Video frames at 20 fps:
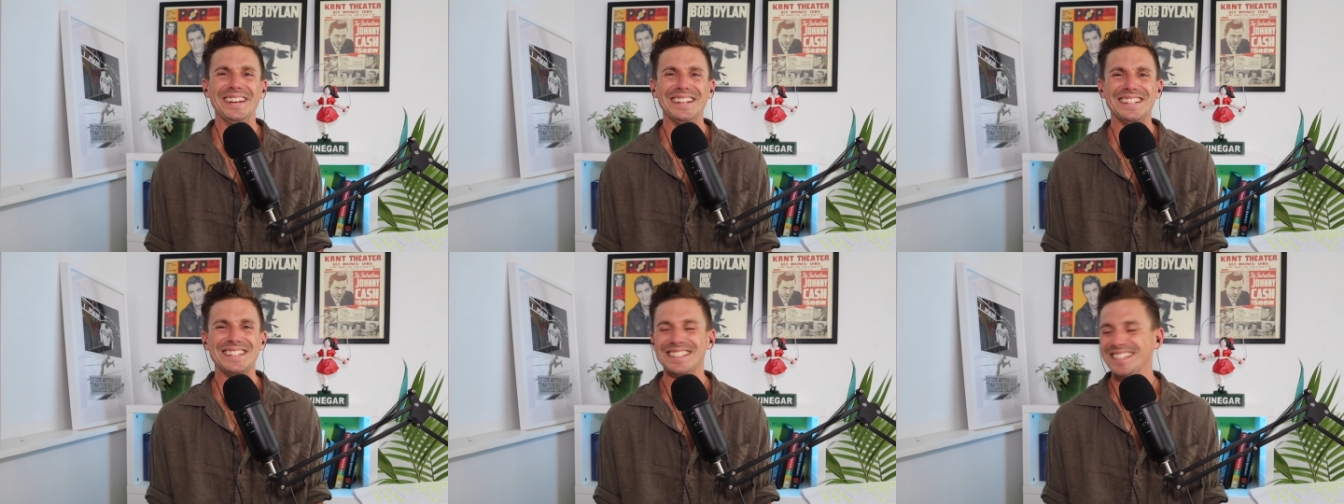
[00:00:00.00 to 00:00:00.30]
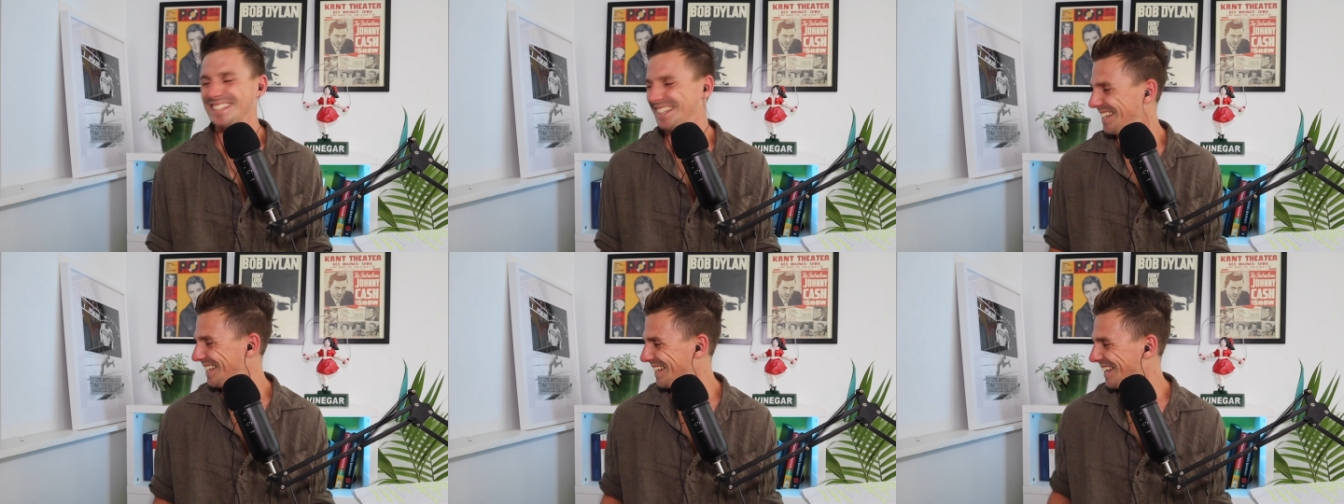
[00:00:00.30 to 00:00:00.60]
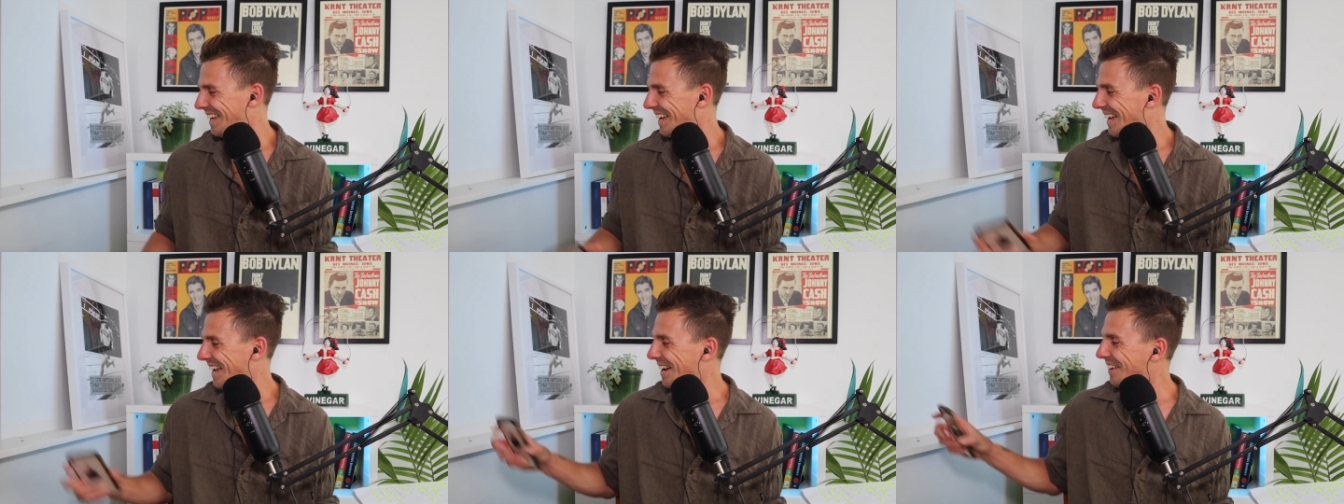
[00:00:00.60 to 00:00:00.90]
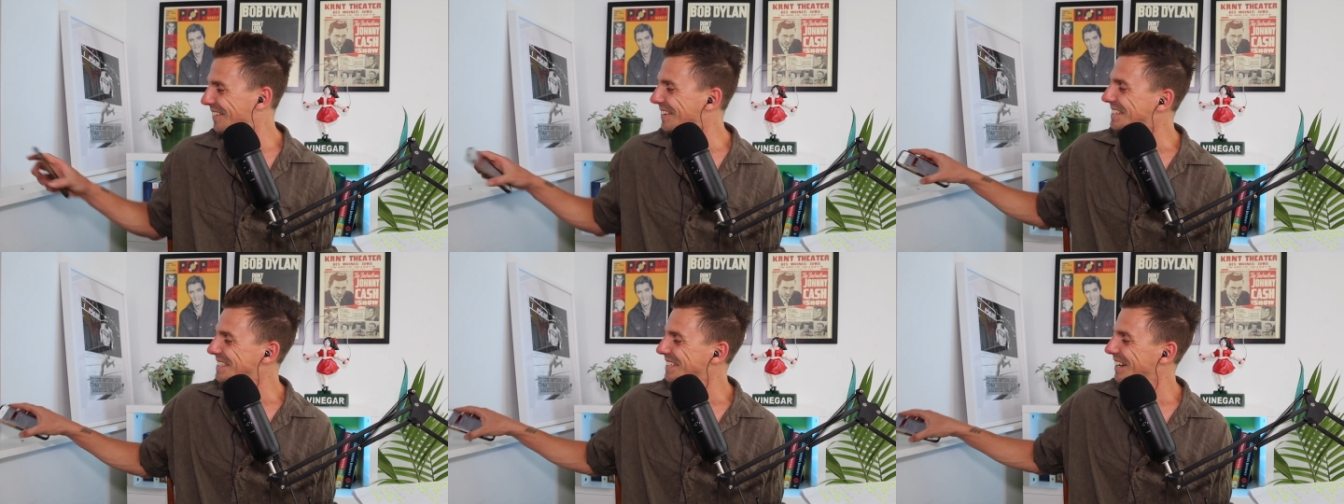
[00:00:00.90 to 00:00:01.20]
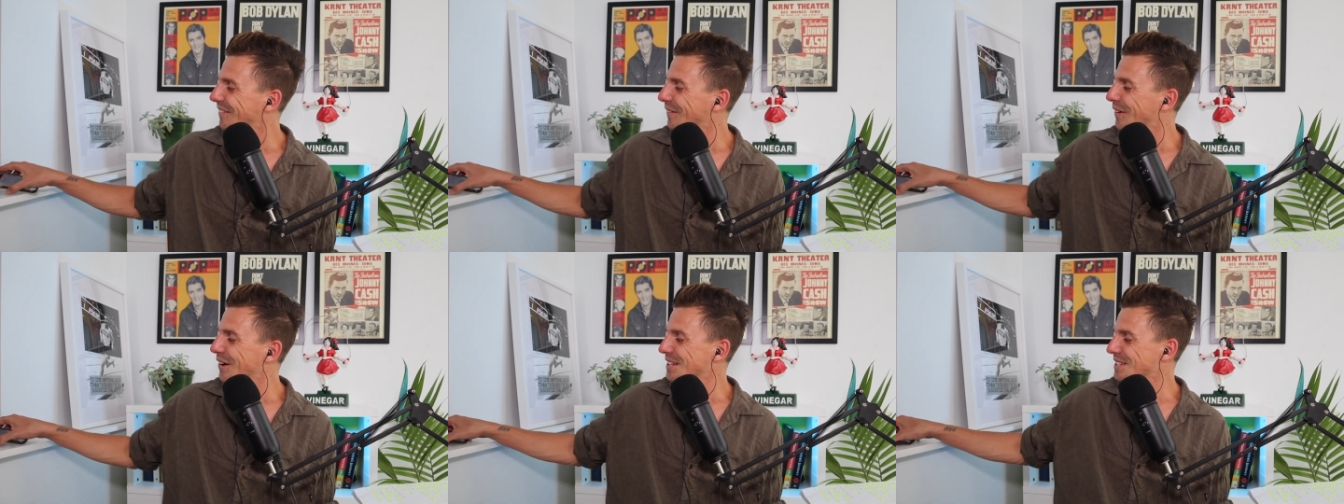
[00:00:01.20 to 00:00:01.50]
which, which I
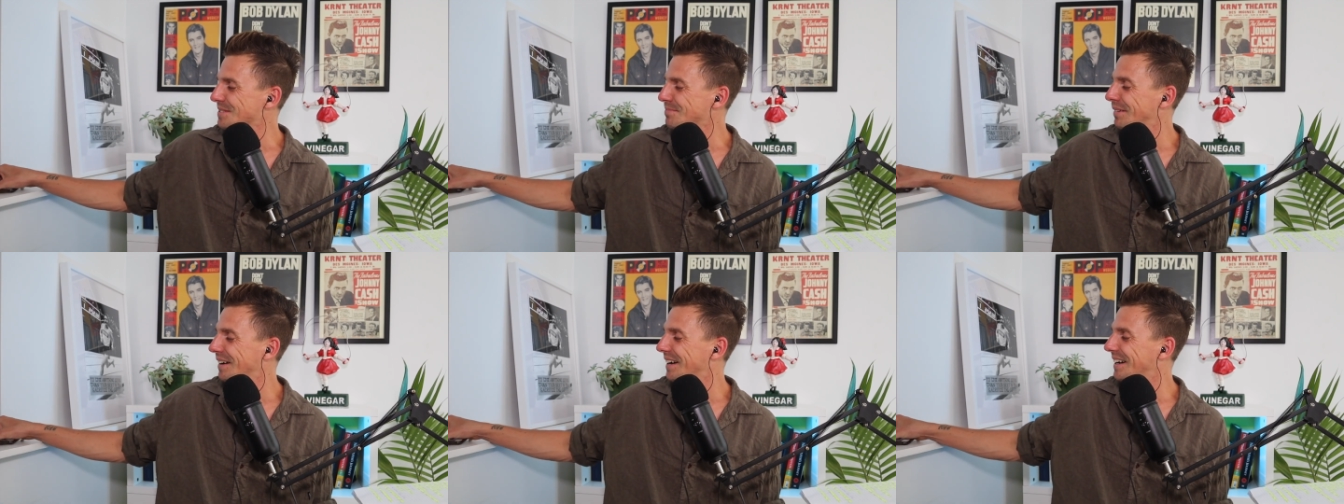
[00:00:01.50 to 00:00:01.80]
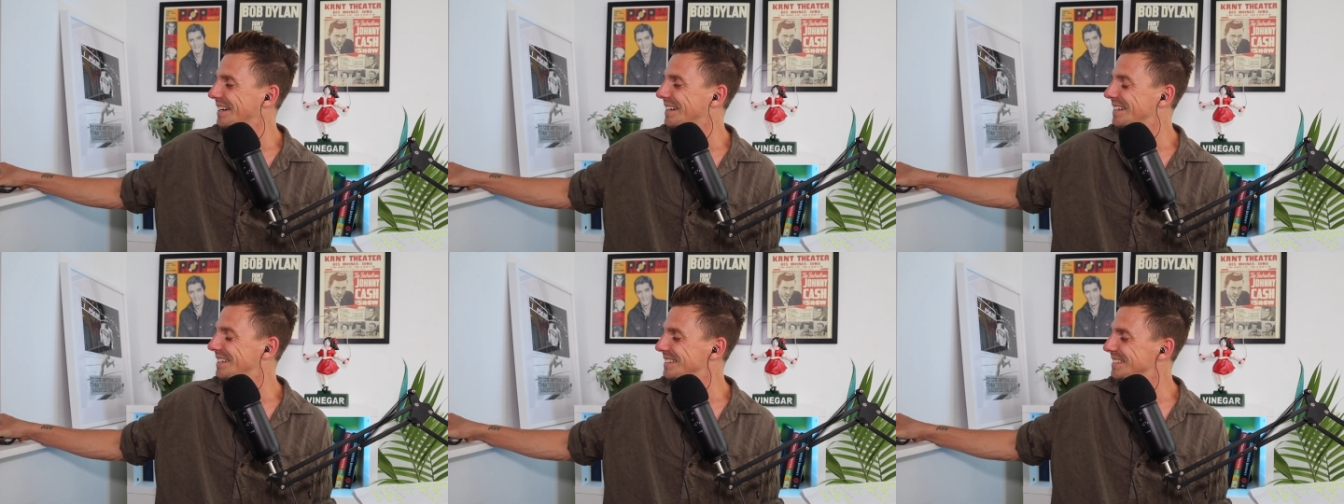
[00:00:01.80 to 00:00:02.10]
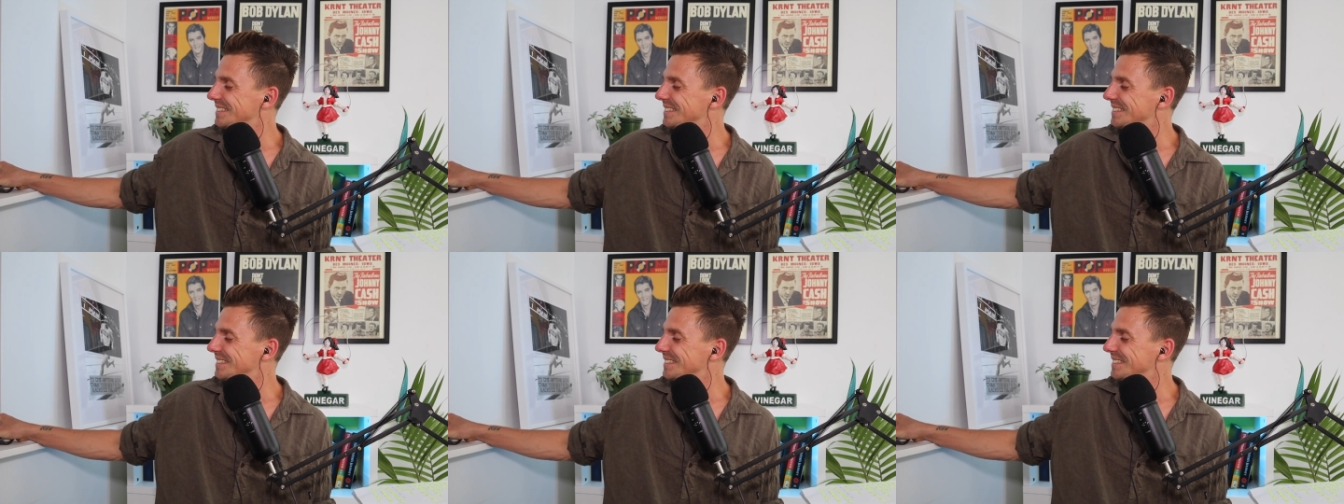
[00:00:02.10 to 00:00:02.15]
was. But